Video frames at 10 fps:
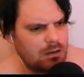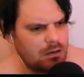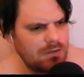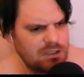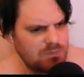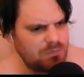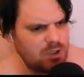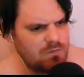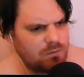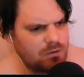God, this is
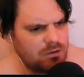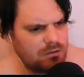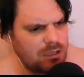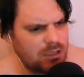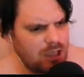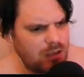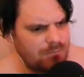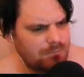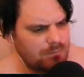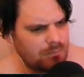beautiful. Look at the,
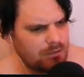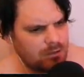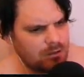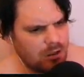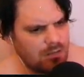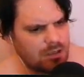um, like the